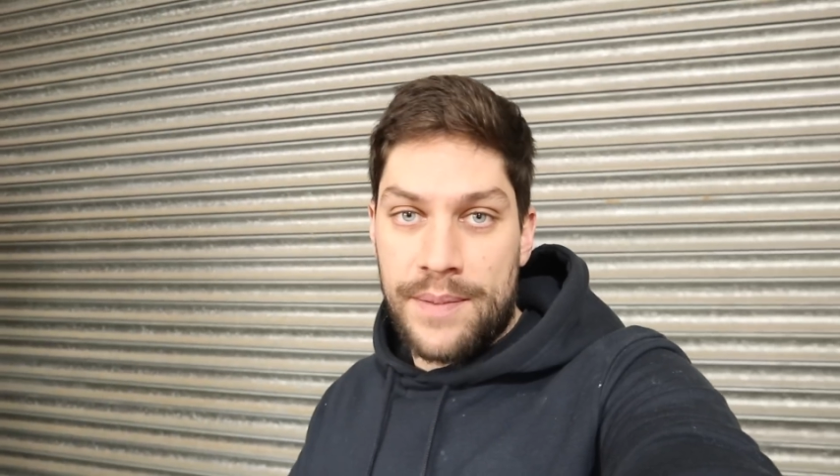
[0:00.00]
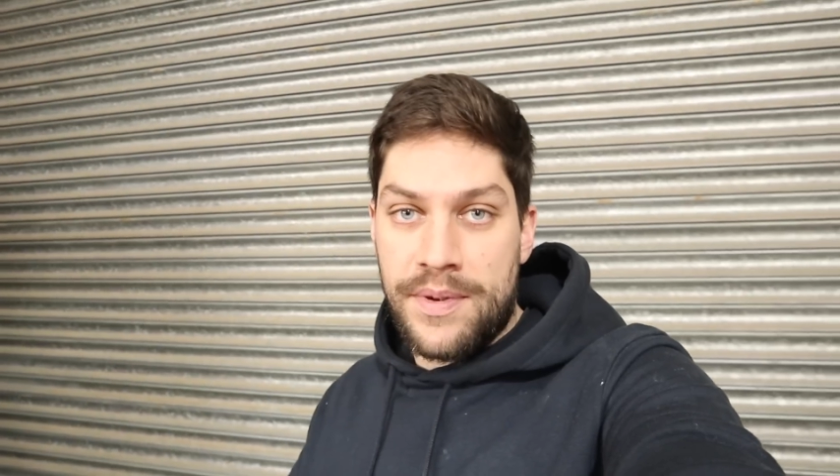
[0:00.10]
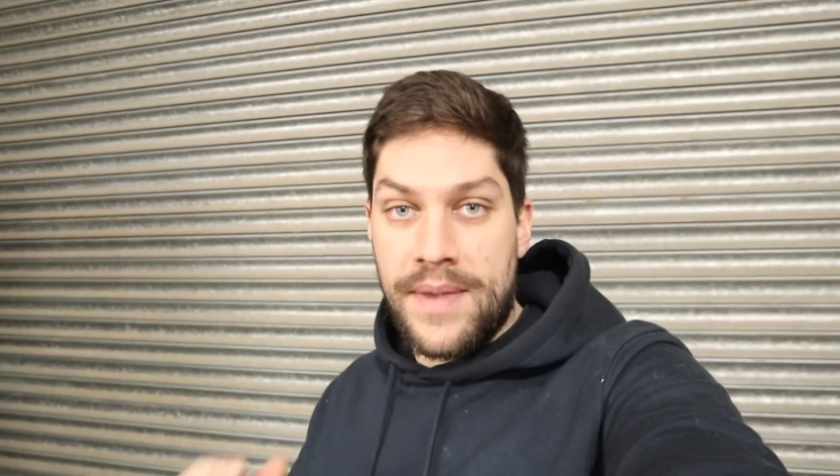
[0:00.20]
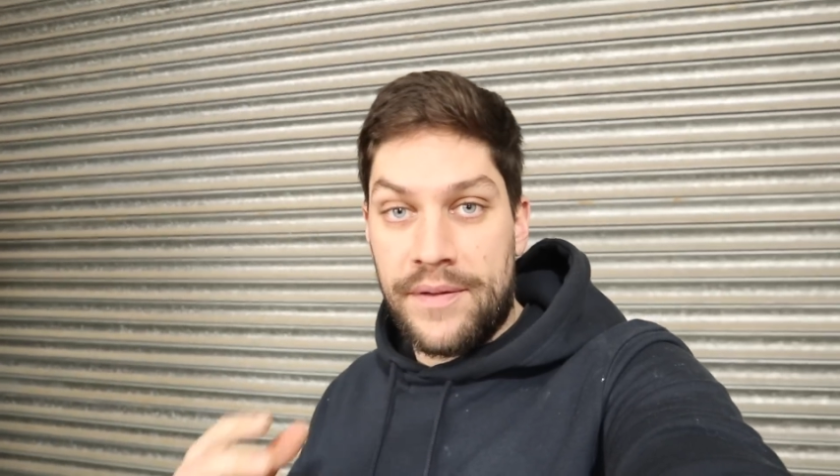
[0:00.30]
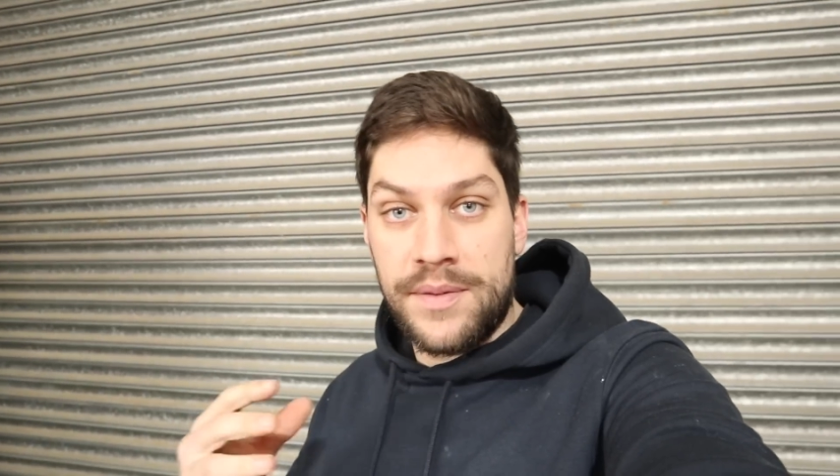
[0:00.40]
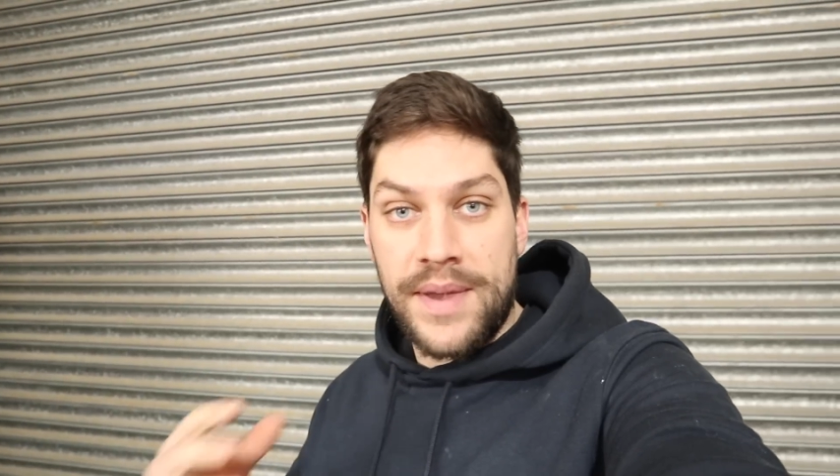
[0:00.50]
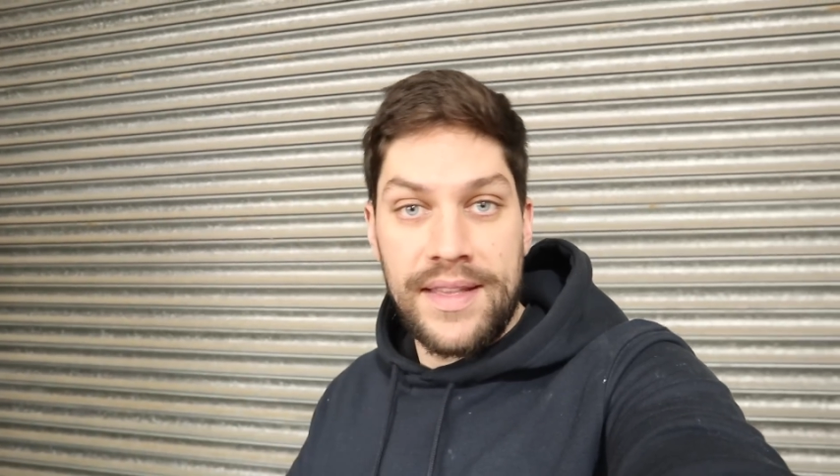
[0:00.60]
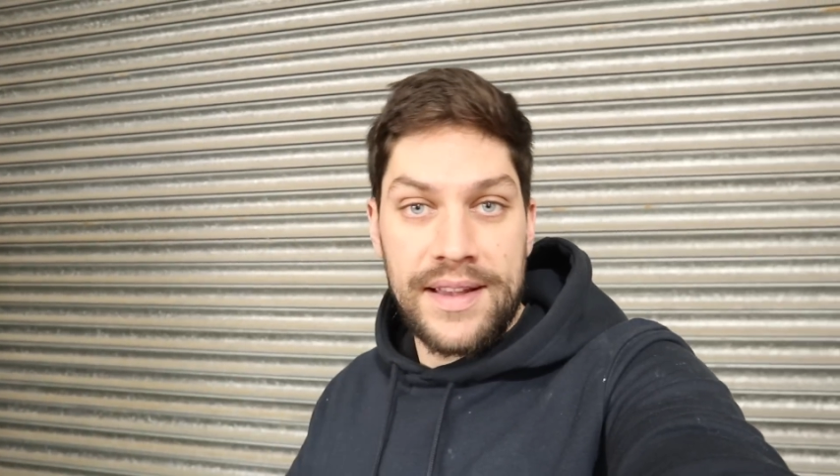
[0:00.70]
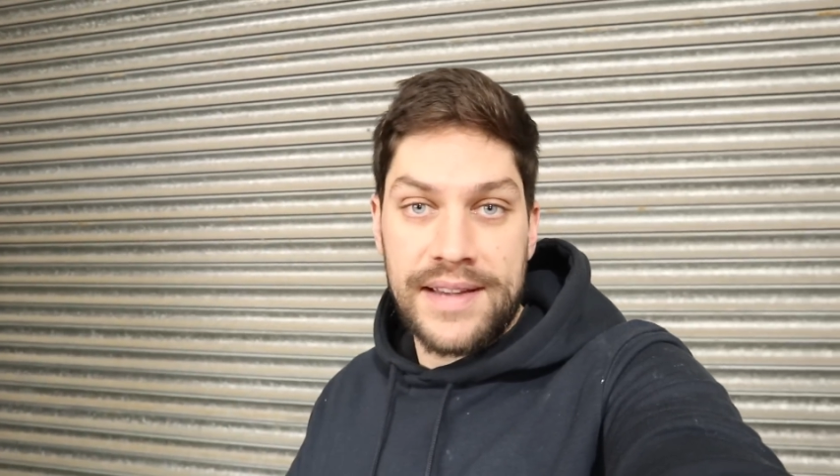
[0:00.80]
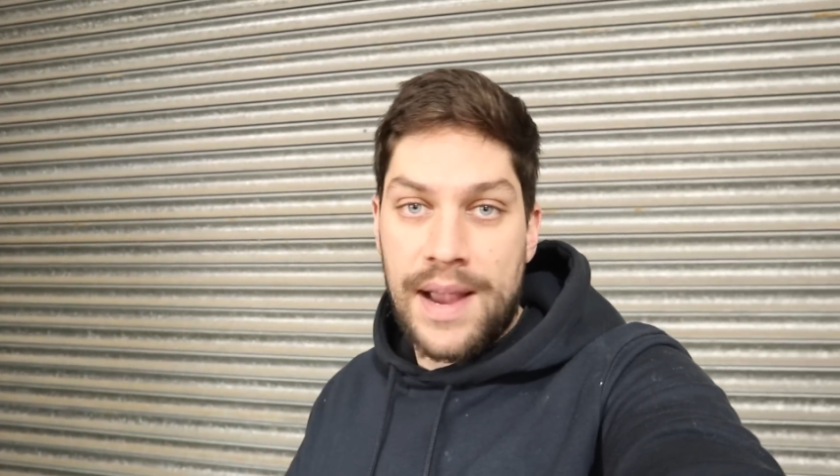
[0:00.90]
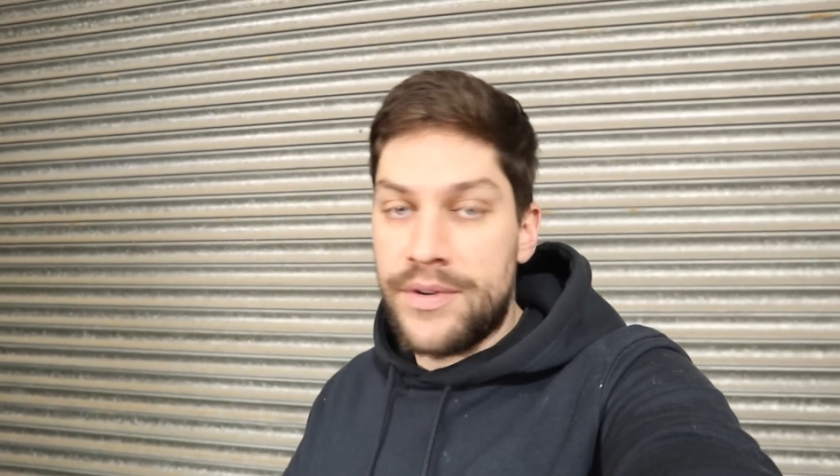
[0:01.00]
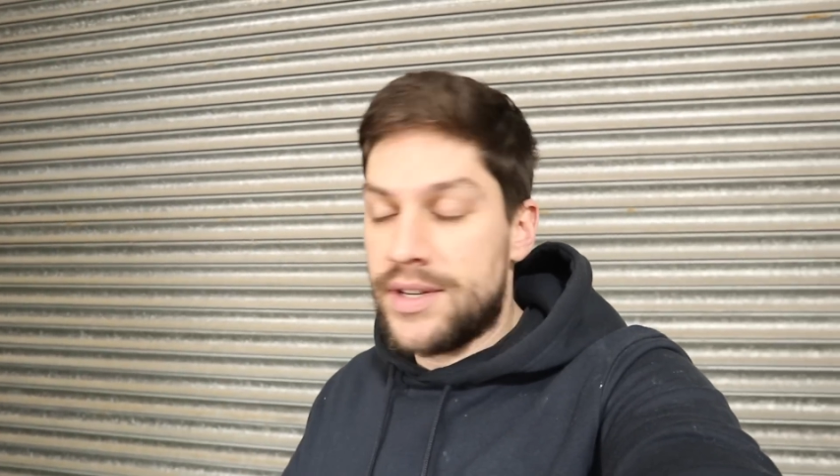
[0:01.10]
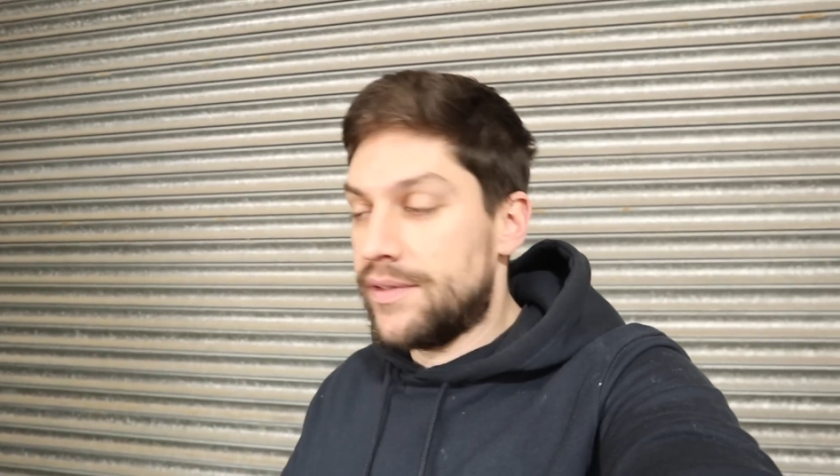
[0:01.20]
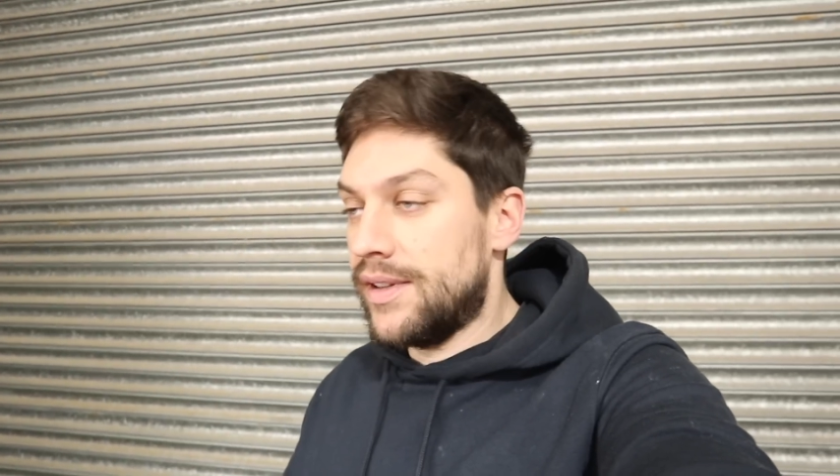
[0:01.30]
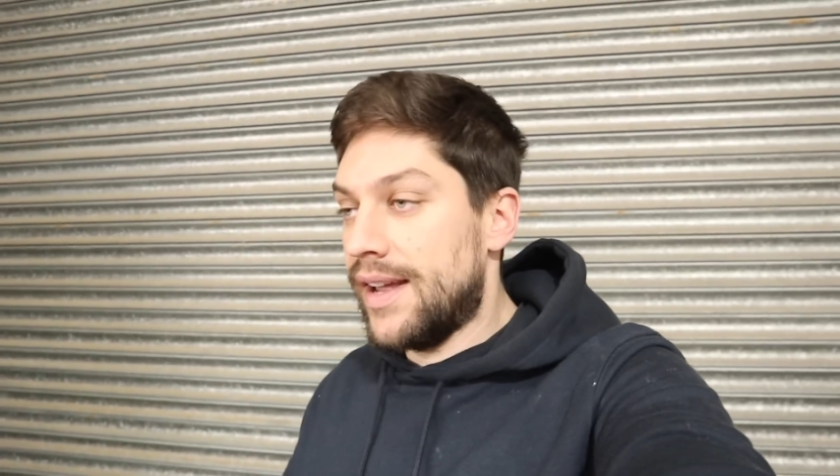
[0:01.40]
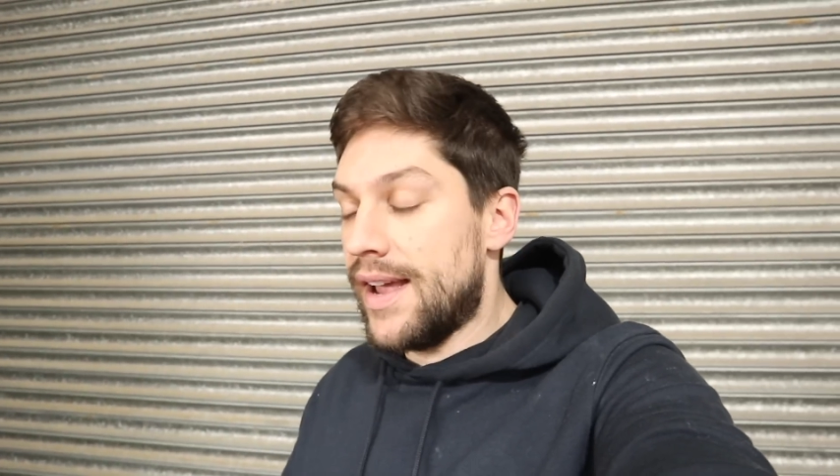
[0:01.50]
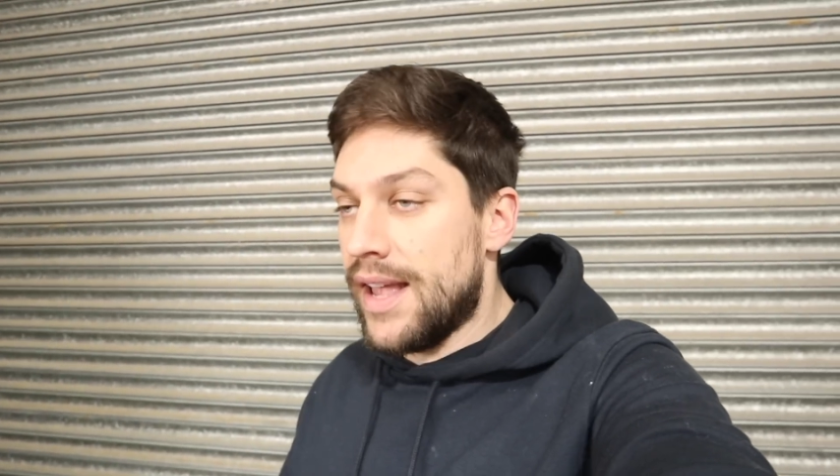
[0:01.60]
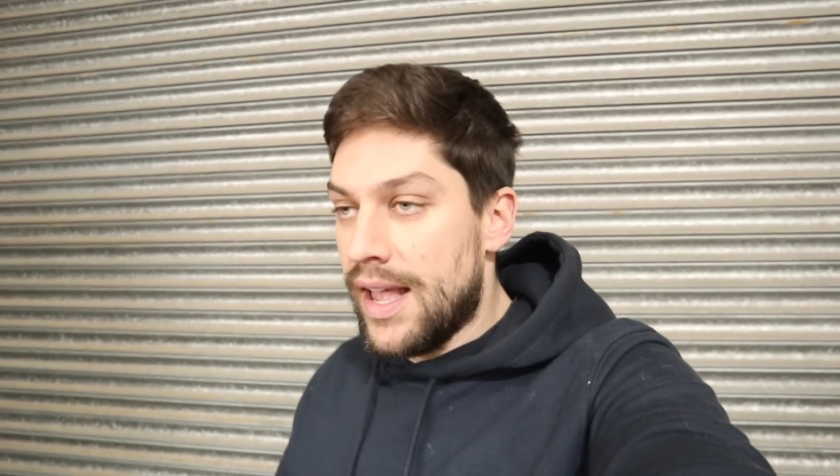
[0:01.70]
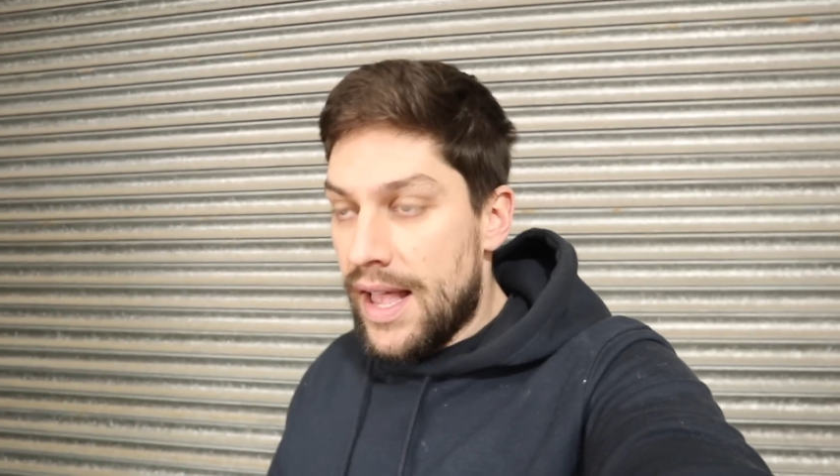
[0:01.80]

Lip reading: up and have to make their sandwich for the day,